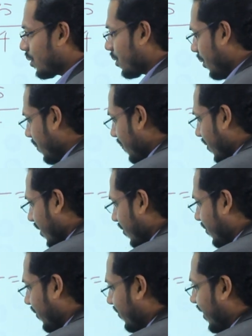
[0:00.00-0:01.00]
So
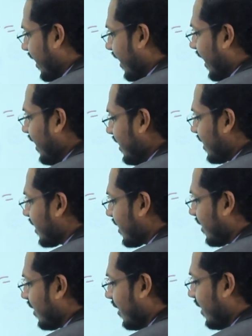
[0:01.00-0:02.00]
58
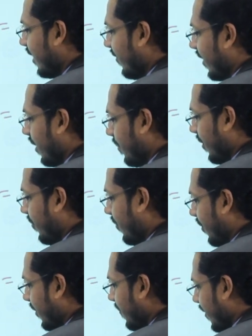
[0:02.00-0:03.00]
divided by
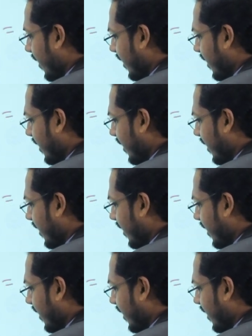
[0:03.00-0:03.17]
4,